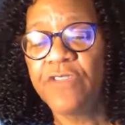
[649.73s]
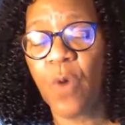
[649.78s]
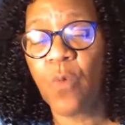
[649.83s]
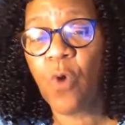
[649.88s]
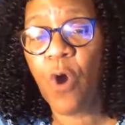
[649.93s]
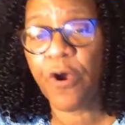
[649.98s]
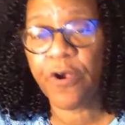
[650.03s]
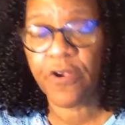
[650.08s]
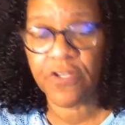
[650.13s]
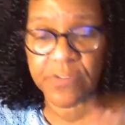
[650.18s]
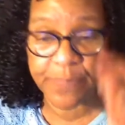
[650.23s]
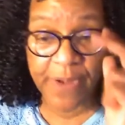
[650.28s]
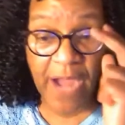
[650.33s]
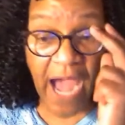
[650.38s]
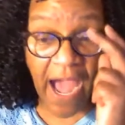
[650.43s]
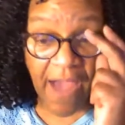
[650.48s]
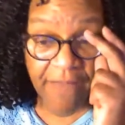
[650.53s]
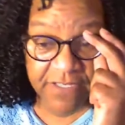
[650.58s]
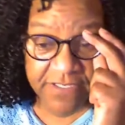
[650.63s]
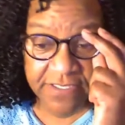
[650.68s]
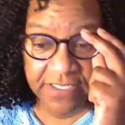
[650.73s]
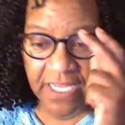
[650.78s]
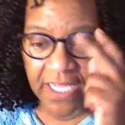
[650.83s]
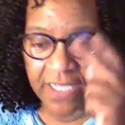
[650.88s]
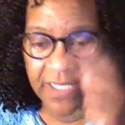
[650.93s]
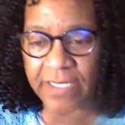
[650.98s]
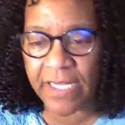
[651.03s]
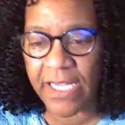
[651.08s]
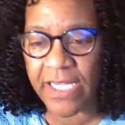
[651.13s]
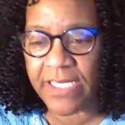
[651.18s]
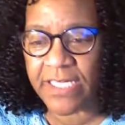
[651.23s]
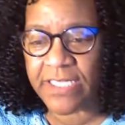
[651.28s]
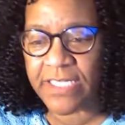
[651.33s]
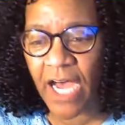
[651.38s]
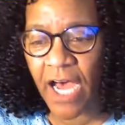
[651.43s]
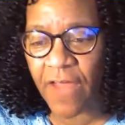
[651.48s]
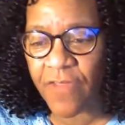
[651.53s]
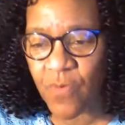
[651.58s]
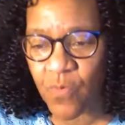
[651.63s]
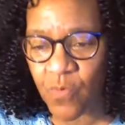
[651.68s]
the worker's poverty and need. In
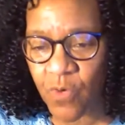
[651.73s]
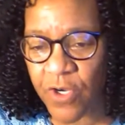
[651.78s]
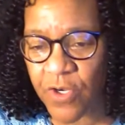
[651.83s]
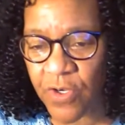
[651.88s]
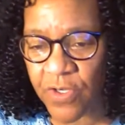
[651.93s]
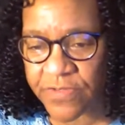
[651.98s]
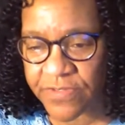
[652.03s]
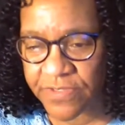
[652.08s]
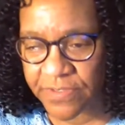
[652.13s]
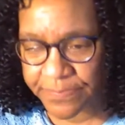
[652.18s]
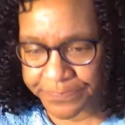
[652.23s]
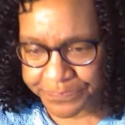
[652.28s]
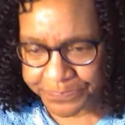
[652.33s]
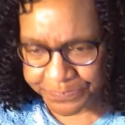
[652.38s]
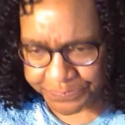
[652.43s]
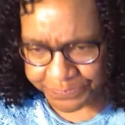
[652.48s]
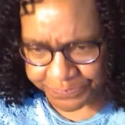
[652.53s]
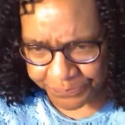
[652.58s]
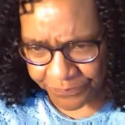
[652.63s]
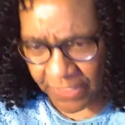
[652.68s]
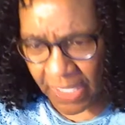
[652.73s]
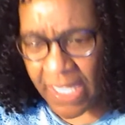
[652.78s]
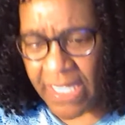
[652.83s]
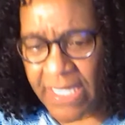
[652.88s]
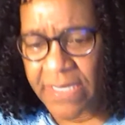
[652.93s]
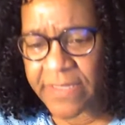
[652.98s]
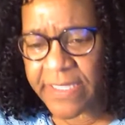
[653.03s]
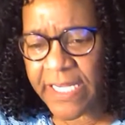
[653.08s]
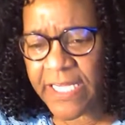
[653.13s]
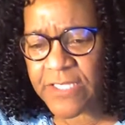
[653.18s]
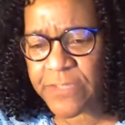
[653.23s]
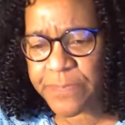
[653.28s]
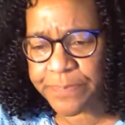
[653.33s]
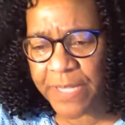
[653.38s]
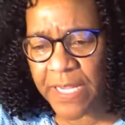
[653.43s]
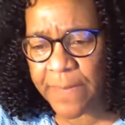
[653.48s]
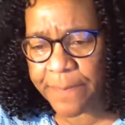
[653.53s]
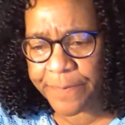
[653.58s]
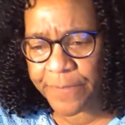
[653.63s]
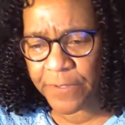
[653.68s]
other words, these
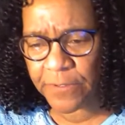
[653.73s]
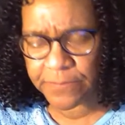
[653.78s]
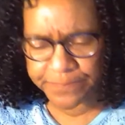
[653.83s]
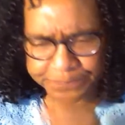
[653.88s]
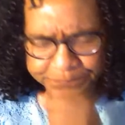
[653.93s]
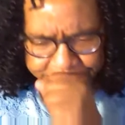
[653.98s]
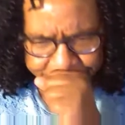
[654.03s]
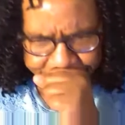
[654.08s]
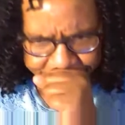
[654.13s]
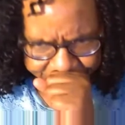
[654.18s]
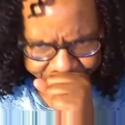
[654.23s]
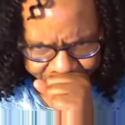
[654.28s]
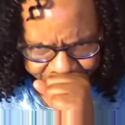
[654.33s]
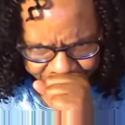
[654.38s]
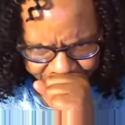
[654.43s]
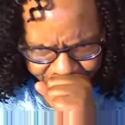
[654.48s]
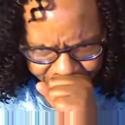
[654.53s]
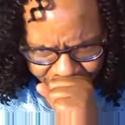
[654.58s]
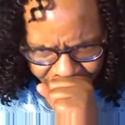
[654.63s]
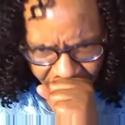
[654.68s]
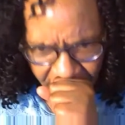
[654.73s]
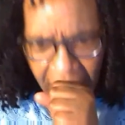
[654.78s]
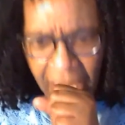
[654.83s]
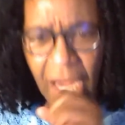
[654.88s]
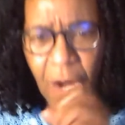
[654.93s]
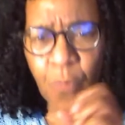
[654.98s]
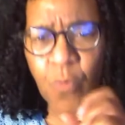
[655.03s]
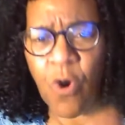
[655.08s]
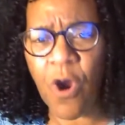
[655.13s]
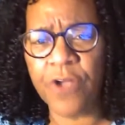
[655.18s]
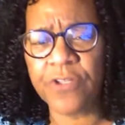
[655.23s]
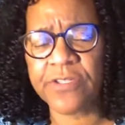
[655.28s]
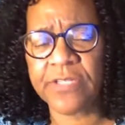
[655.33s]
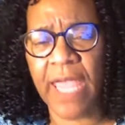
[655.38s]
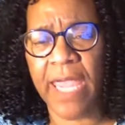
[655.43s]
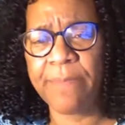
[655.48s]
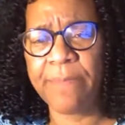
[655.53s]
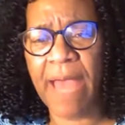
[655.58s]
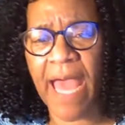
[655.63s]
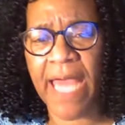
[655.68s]
people worked
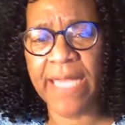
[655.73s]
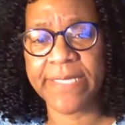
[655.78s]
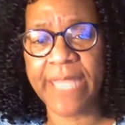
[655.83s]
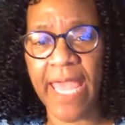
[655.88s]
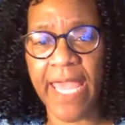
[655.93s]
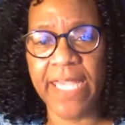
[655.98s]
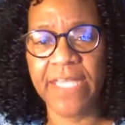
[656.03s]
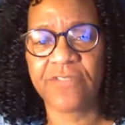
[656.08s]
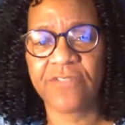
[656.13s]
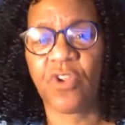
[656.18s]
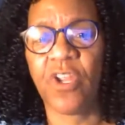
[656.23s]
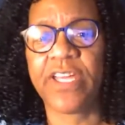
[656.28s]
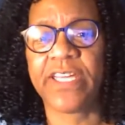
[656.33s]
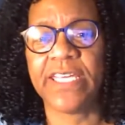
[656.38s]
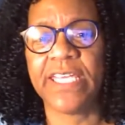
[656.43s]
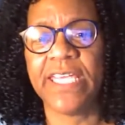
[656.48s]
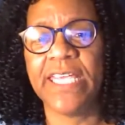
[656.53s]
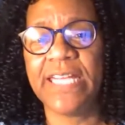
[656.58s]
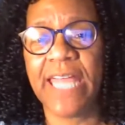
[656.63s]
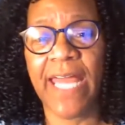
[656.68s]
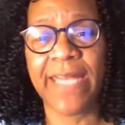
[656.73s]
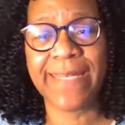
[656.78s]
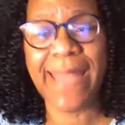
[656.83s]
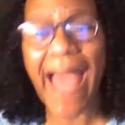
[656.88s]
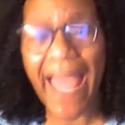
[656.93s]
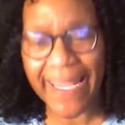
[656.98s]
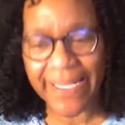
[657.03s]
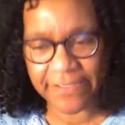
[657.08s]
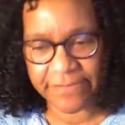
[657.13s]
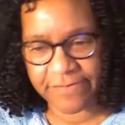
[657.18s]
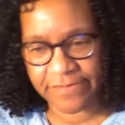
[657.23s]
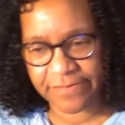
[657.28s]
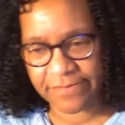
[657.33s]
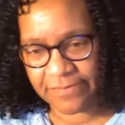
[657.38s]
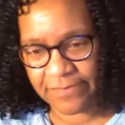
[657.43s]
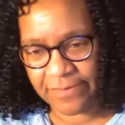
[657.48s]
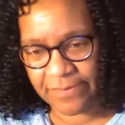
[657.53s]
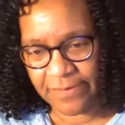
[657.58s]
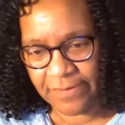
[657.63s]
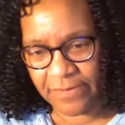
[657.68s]
day by day so they could eat at night.
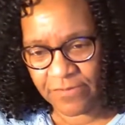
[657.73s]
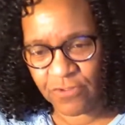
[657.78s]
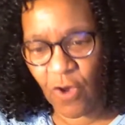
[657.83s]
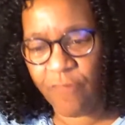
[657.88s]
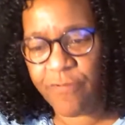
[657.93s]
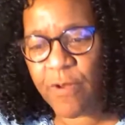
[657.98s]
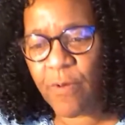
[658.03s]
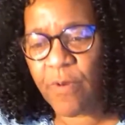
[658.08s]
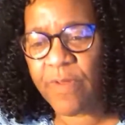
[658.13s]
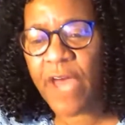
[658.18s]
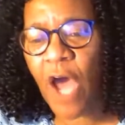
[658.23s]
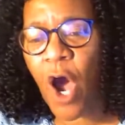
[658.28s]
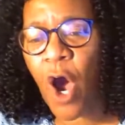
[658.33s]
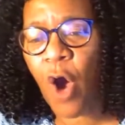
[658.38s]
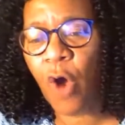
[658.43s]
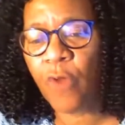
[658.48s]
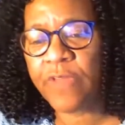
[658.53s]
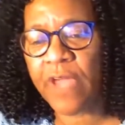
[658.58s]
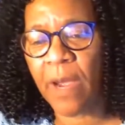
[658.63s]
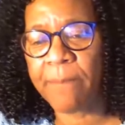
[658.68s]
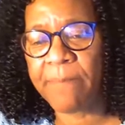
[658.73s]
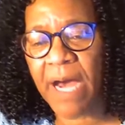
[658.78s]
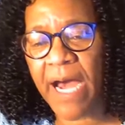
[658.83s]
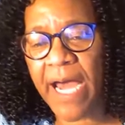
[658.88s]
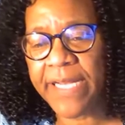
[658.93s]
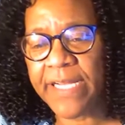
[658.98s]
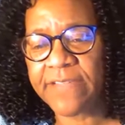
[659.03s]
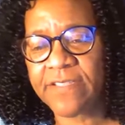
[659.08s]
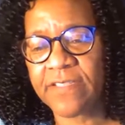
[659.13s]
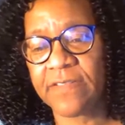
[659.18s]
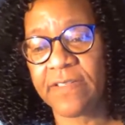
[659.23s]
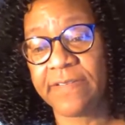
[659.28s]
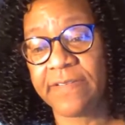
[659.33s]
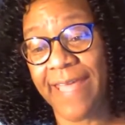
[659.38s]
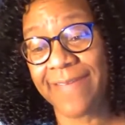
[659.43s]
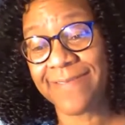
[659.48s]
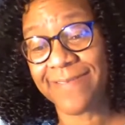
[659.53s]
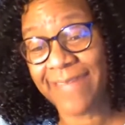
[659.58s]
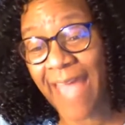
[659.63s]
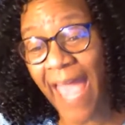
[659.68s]
So if you withhold their money to the
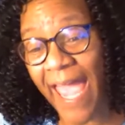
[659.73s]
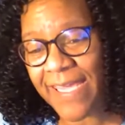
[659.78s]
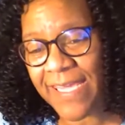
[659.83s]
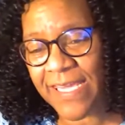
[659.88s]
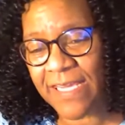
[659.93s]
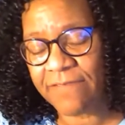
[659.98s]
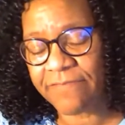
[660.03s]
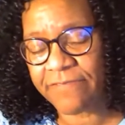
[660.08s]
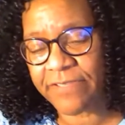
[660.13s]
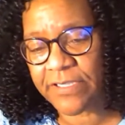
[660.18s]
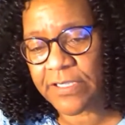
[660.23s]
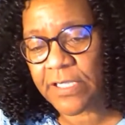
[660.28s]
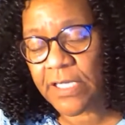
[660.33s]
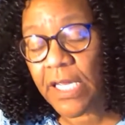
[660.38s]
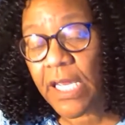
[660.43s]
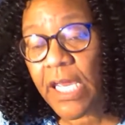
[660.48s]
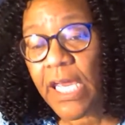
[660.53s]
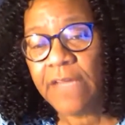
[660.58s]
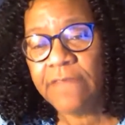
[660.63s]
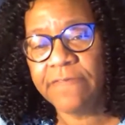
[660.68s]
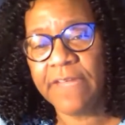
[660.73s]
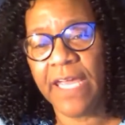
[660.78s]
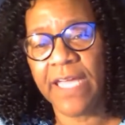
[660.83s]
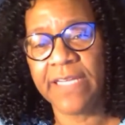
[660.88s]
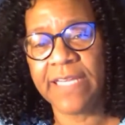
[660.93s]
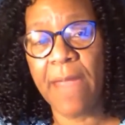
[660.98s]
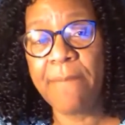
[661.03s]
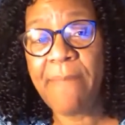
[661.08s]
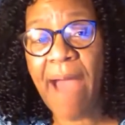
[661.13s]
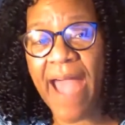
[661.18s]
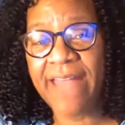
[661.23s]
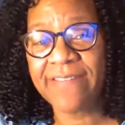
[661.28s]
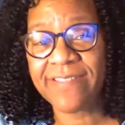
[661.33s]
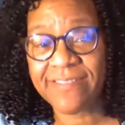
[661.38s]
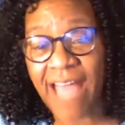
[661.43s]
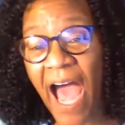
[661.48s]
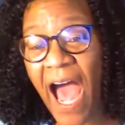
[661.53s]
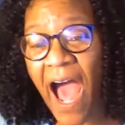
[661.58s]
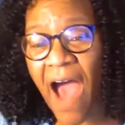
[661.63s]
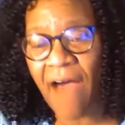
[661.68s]
next day, even, then they might
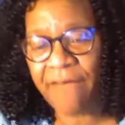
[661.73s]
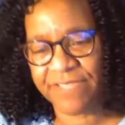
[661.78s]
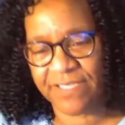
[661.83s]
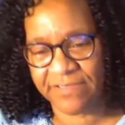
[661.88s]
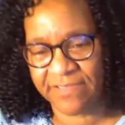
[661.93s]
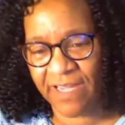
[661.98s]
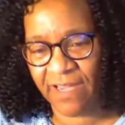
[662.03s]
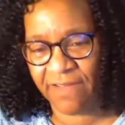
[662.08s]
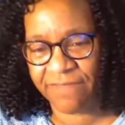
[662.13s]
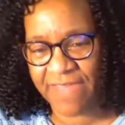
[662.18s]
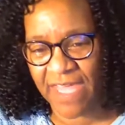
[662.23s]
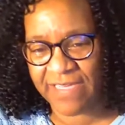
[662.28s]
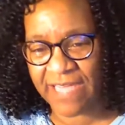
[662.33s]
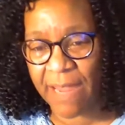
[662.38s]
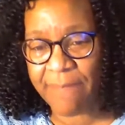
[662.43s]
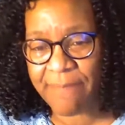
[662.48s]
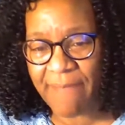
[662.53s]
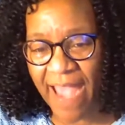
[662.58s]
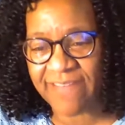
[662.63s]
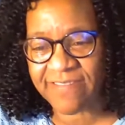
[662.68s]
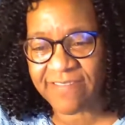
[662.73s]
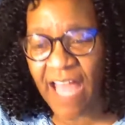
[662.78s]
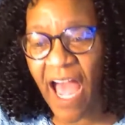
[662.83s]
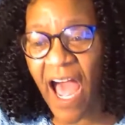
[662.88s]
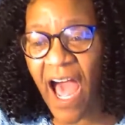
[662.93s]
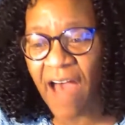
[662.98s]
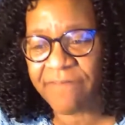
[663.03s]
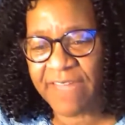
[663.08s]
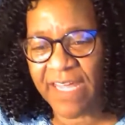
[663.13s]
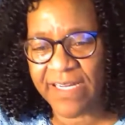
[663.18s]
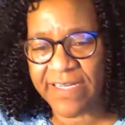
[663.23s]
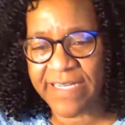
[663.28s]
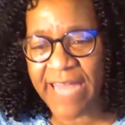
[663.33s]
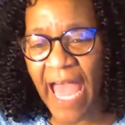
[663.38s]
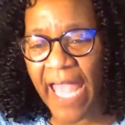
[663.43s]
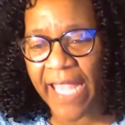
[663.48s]
starve to death. That they might starve that